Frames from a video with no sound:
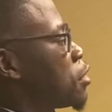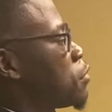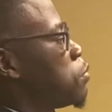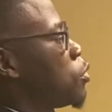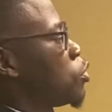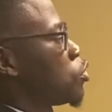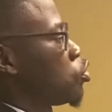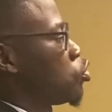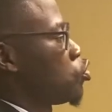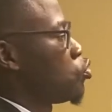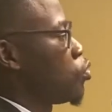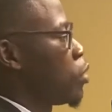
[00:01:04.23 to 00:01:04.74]
plus
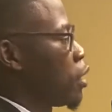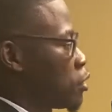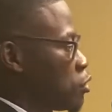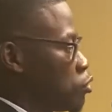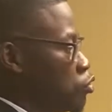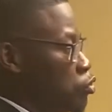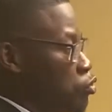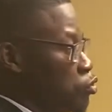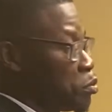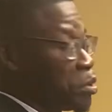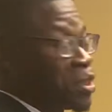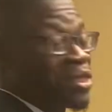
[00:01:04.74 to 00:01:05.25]
2x, it
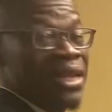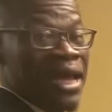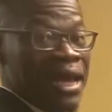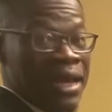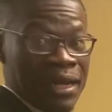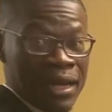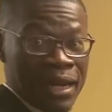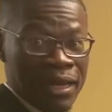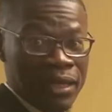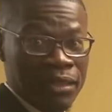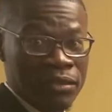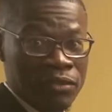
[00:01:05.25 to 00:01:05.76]
will be
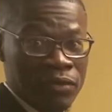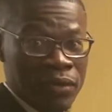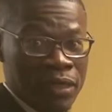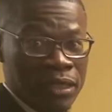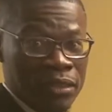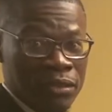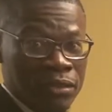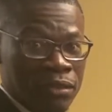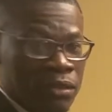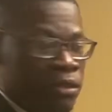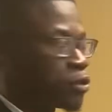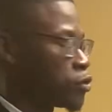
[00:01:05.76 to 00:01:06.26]
9x, right?
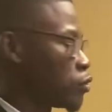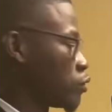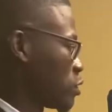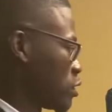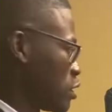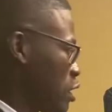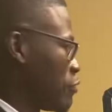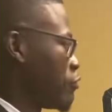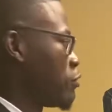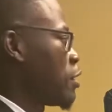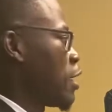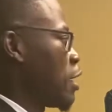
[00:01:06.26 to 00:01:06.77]
So
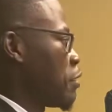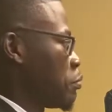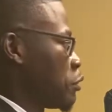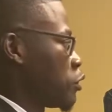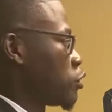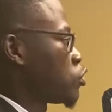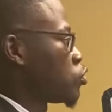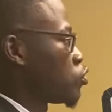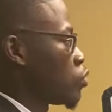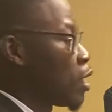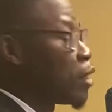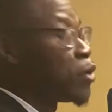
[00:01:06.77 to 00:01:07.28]
7i plus
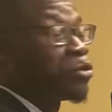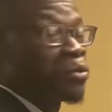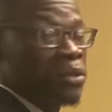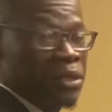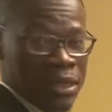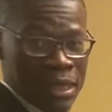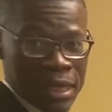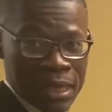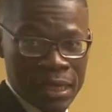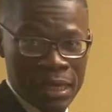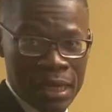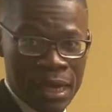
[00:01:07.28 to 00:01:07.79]
2i will be
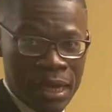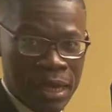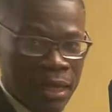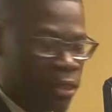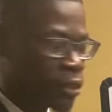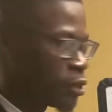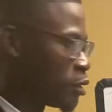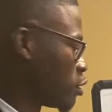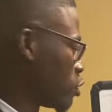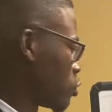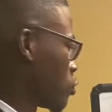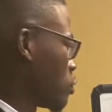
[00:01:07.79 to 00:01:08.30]
9i.
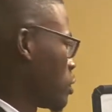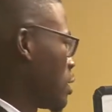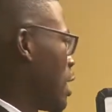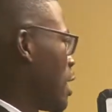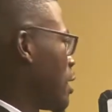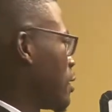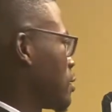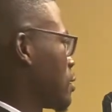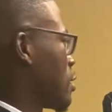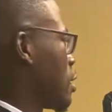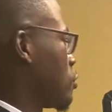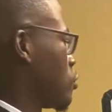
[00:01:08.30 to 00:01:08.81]
So the
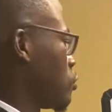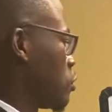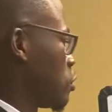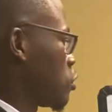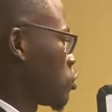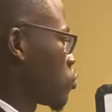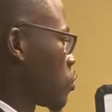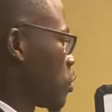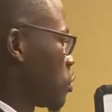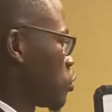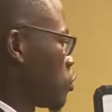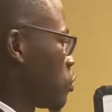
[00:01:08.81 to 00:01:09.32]
answer to this
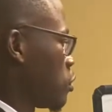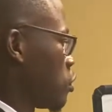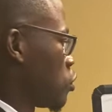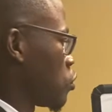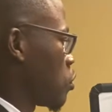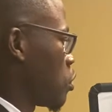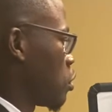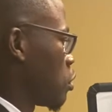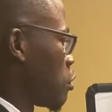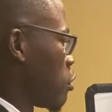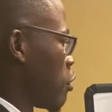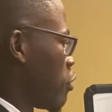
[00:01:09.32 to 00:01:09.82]
question is
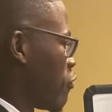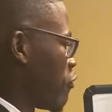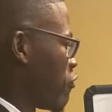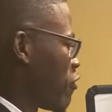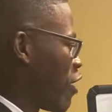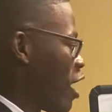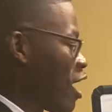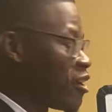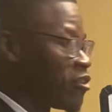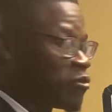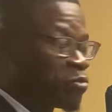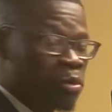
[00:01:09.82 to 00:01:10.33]
what?
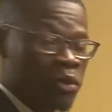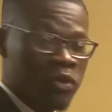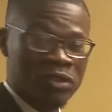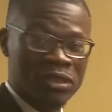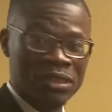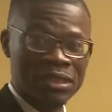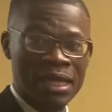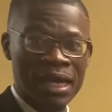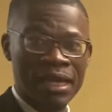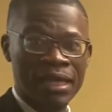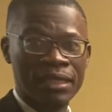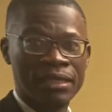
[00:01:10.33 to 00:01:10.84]
5 plus
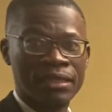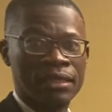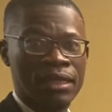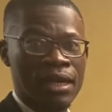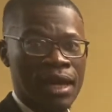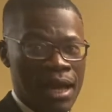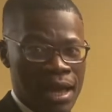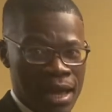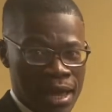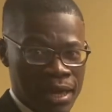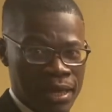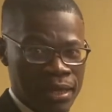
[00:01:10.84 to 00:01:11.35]
9i.
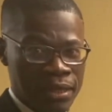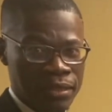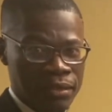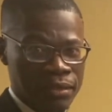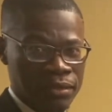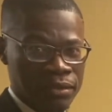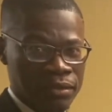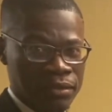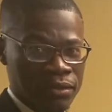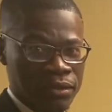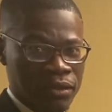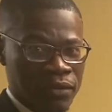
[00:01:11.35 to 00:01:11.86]

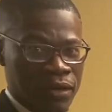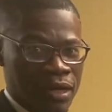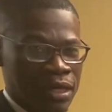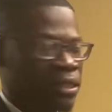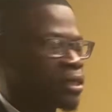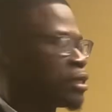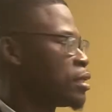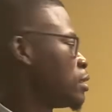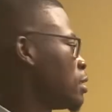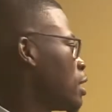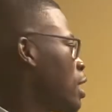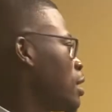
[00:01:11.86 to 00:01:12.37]
All right.
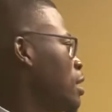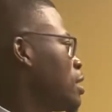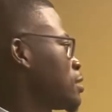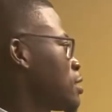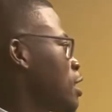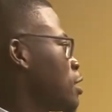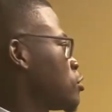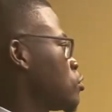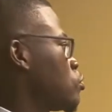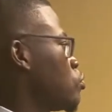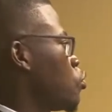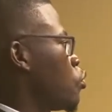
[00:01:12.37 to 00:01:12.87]
Now let's
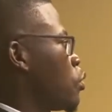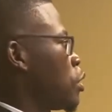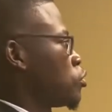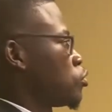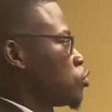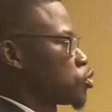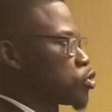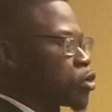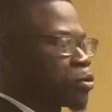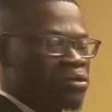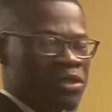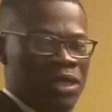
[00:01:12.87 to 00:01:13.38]
assume we're to
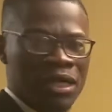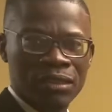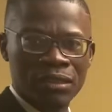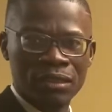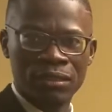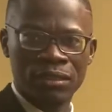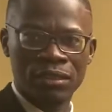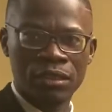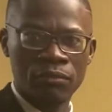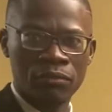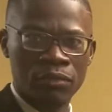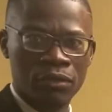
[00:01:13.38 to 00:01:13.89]
subtract the
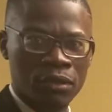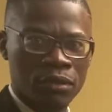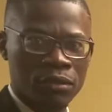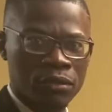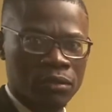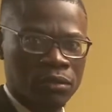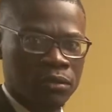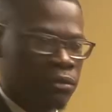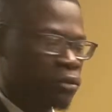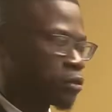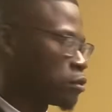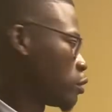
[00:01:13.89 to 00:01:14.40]
same thing.
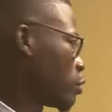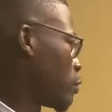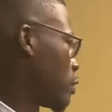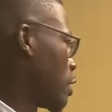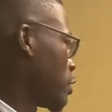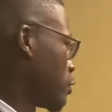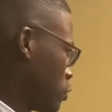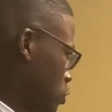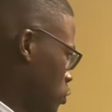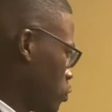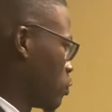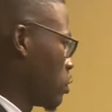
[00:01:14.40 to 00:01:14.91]
All right.
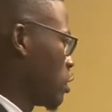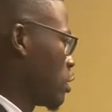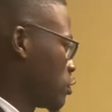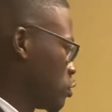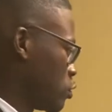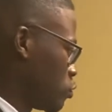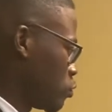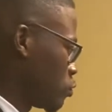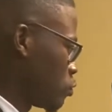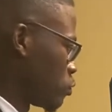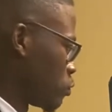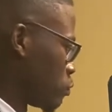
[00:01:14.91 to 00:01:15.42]
So let's
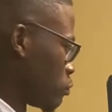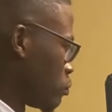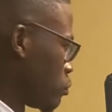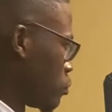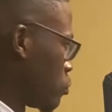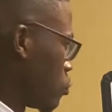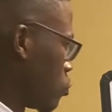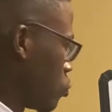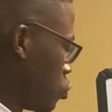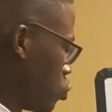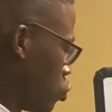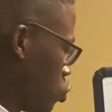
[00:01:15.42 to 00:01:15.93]
do
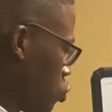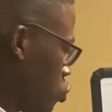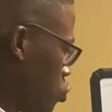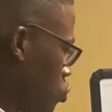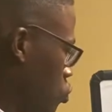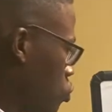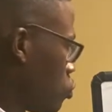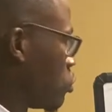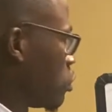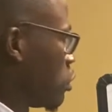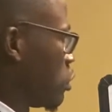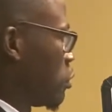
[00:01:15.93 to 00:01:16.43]

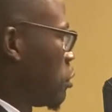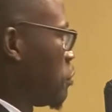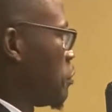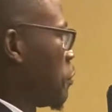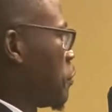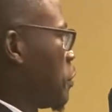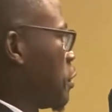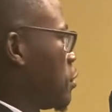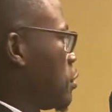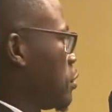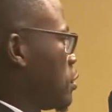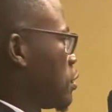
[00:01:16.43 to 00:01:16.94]
2. Now
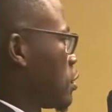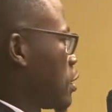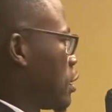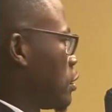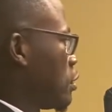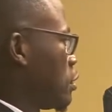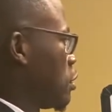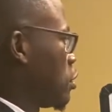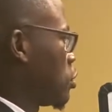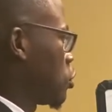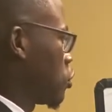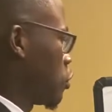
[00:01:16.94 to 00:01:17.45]
remember, this is
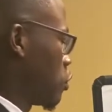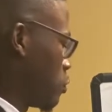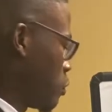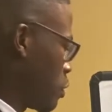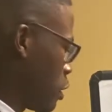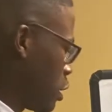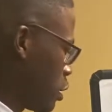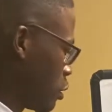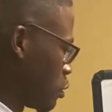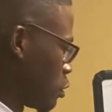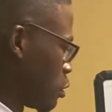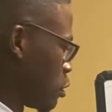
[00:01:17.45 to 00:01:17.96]
addition,
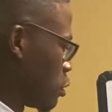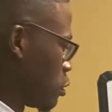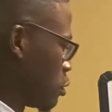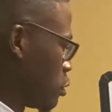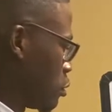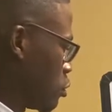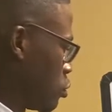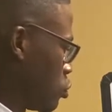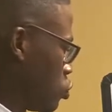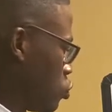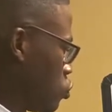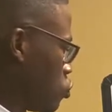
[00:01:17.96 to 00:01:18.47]
right?
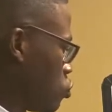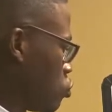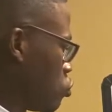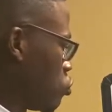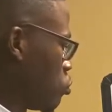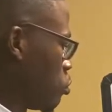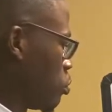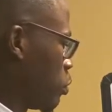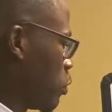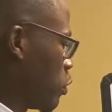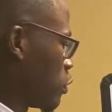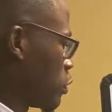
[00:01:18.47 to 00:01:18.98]
2
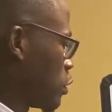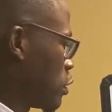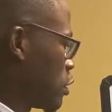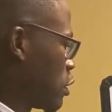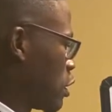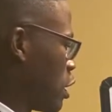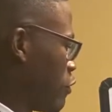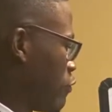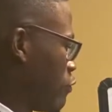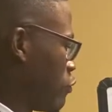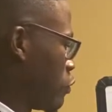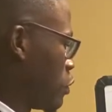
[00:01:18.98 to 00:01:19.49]
plus
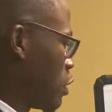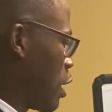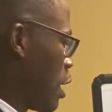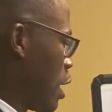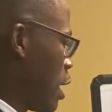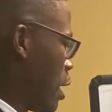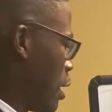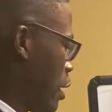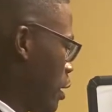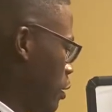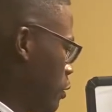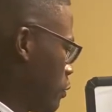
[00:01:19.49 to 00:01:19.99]

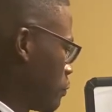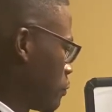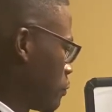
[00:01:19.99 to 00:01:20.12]
7i.